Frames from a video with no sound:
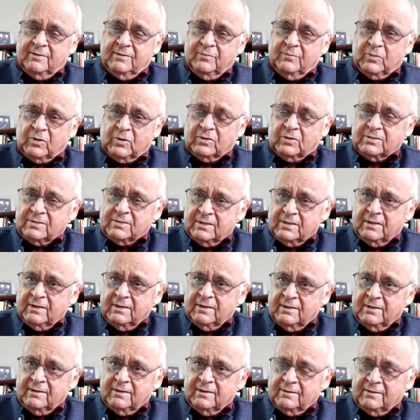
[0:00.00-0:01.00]
because
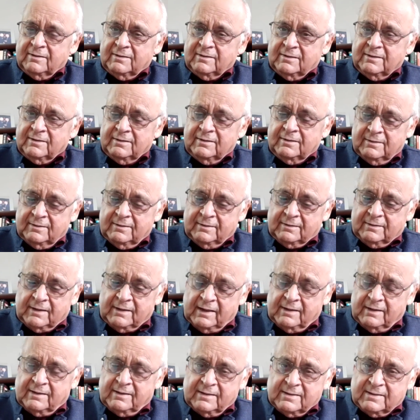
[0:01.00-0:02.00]

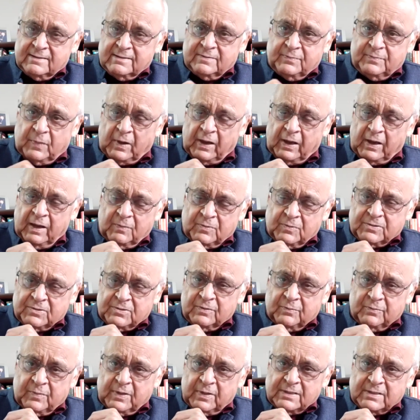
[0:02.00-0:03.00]
that is perhaps the
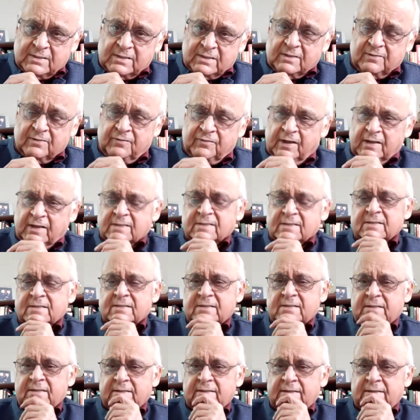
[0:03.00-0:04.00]
best defense.